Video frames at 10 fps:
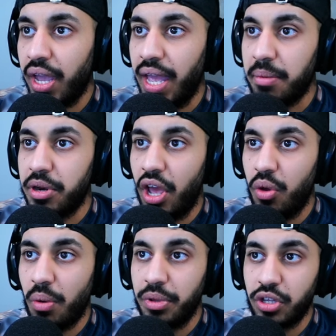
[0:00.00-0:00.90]
Now,
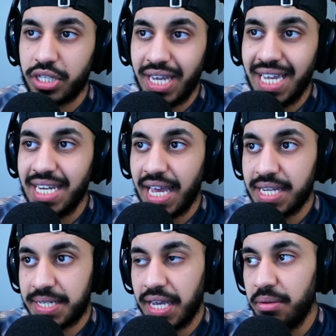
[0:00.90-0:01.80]
when we looked at
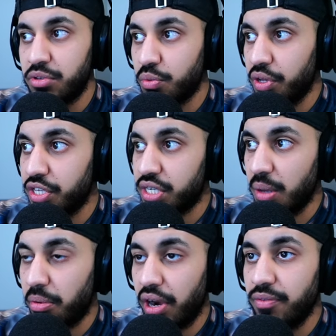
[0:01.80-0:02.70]
ADS times with the
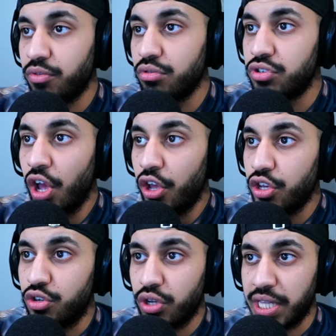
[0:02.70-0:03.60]
sniper rifles,
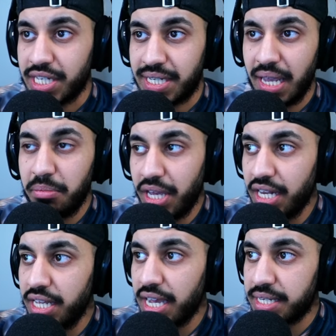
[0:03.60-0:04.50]
you do get the same
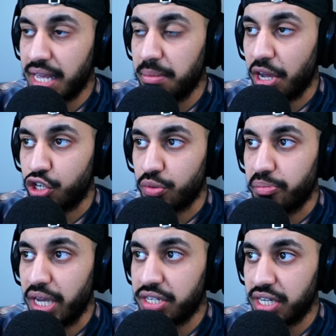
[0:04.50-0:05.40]
ADS time as your
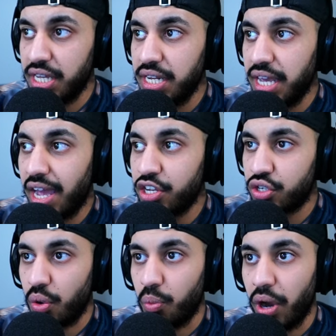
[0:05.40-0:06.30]
base ADS
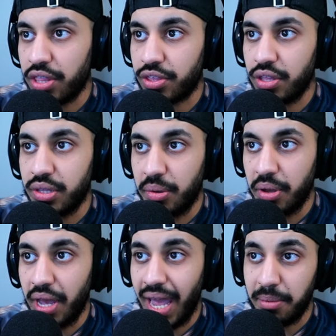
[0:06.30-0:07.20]
with
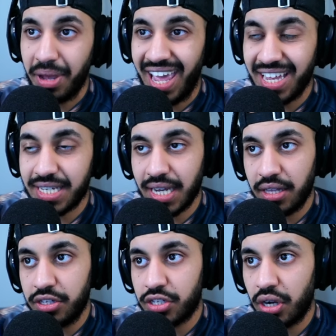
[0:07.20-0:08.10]
the MX
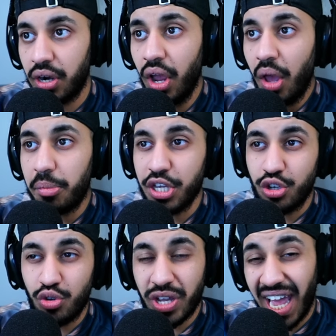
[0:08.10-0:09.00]
silencer, but you
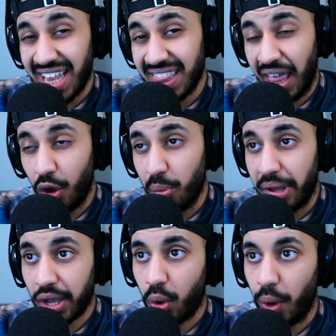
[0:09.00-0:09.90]
do get a little
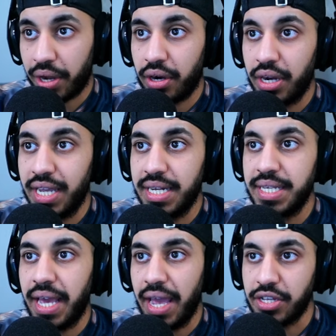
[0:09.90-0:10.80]
bit quicker
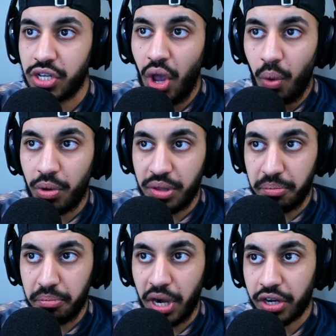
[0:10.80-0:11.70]
ADS with the
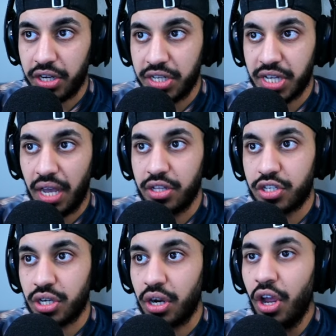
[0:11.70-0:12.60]
Mercury
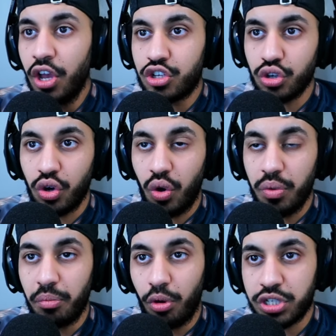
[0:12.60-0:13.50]
silencer. So
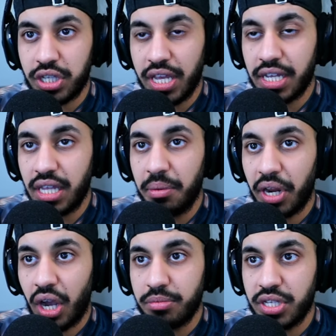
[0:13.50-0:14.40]
most likely when
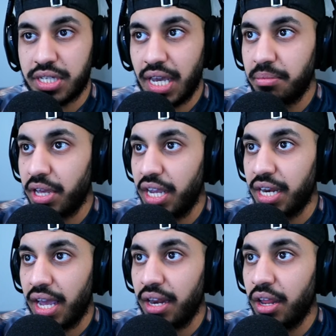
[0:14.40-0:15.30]
it comes to the Type
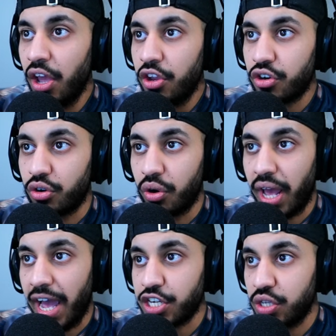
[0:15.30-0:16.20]
99, you're going
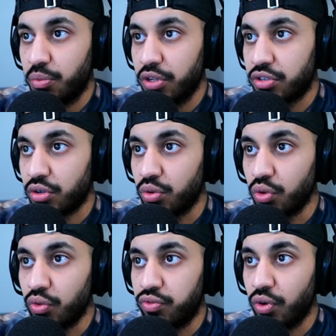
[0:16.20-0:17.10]
to actually want to
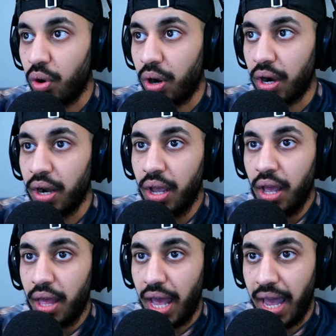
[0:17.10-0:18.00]
go for
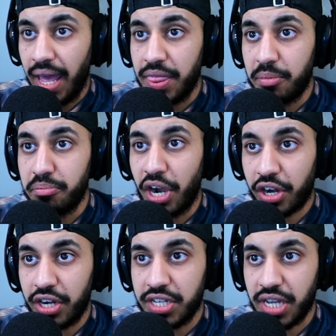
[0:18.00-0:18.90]
the
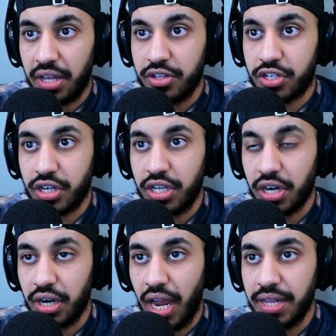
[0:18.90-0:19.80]
Mercury silencer
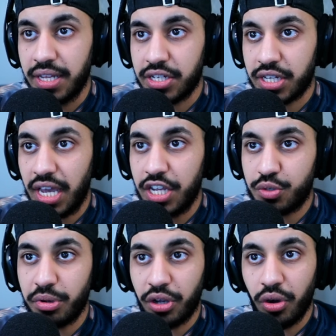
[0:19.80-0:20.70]
here in this case,
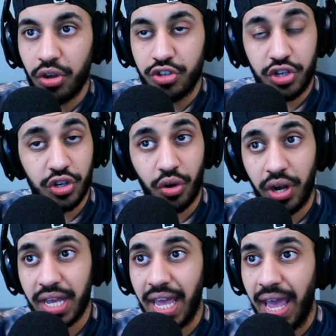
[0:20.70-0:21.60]
because you're
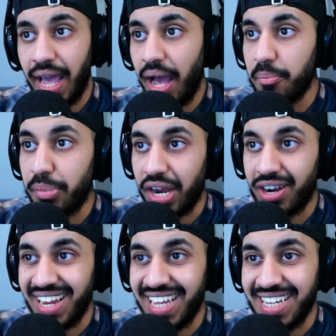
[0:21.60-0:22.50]
going to get a
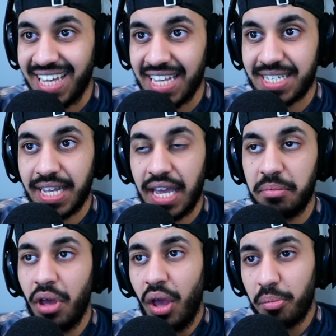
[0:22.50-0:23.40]
better ADS
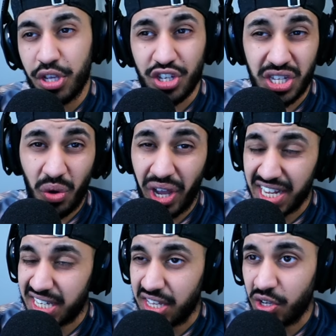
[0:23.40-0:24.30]
time, but you still get
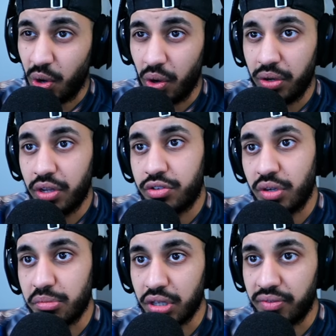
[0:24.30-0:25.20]
a slight con to
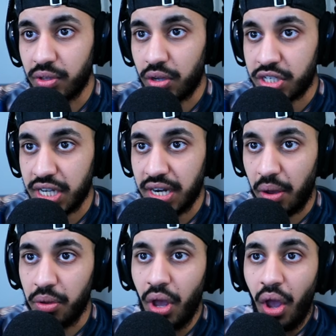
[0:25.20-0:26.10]
your bullet velocity.
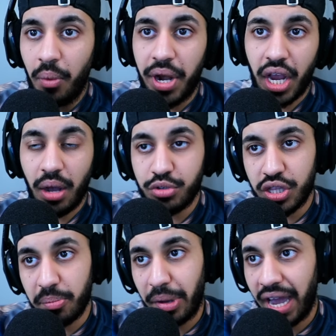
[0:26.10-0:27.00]
Now, when it comes to
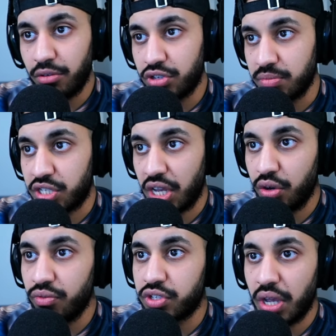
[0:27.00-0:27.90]
the barrels
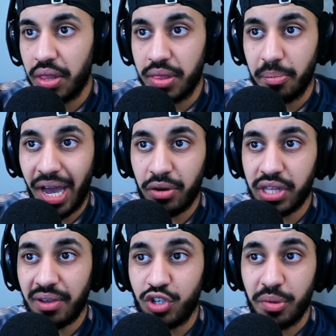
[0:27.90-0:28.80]
themselves, the barrel
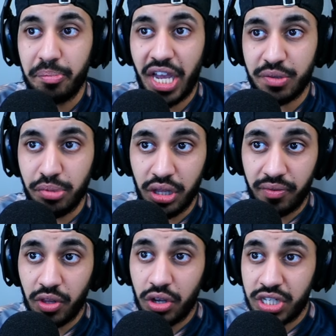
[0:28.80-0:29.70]
that gives you the best
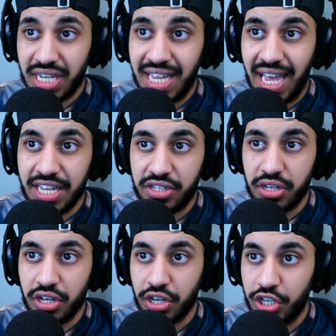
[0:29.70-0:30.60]
bullet velocity is
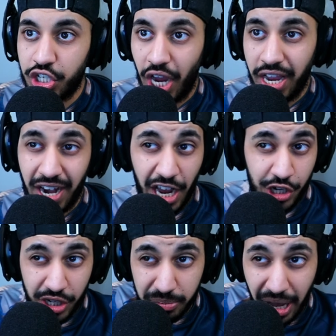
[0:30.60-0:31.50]
the
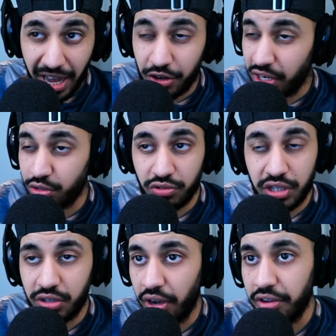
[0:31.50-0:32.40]
Shirashi barrel. I don't
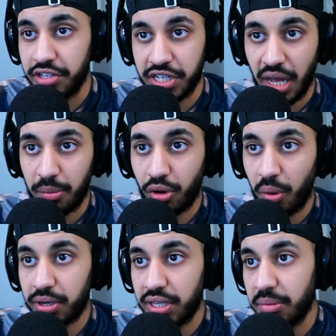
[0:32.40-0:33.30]
really know how you say that
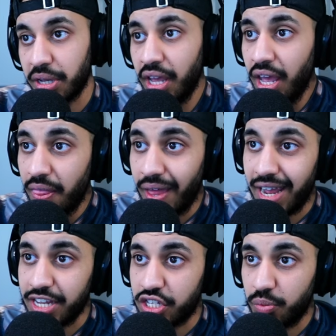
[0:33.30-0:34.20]
properly, but
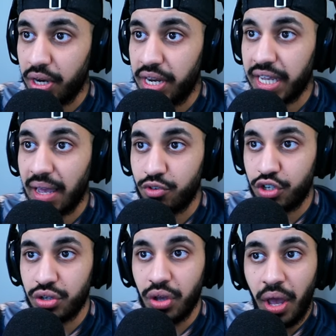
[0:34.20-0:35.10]
that is the one that gives
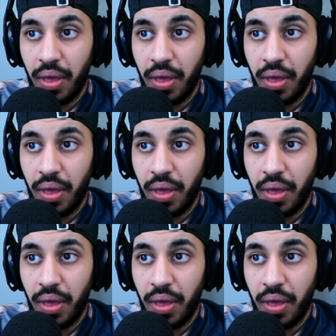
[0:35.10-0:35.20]
you